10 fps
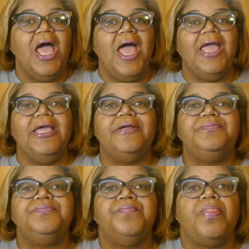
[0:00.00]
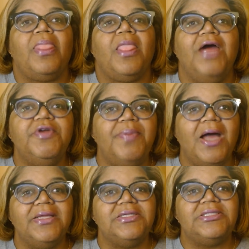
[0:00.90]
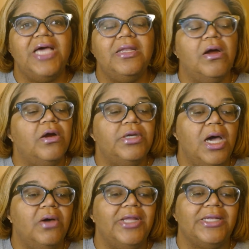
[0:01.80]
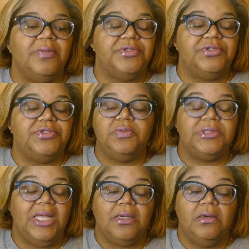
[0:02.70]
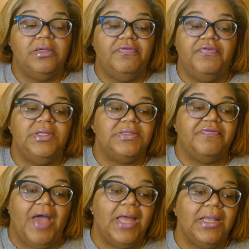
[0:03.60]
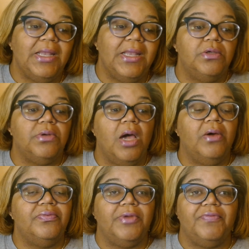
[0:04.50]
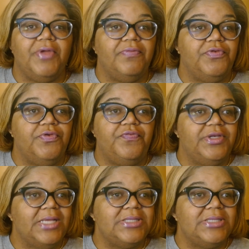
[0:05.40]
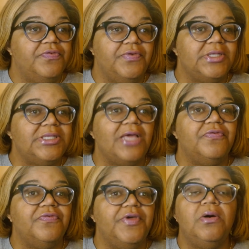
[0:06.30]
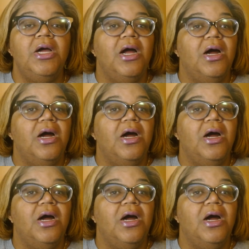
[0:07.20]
And everybody is telling her no. Like, the producer was like, girl, your feelings are valid. You know, if you feel that's how you feel, that's how you feel.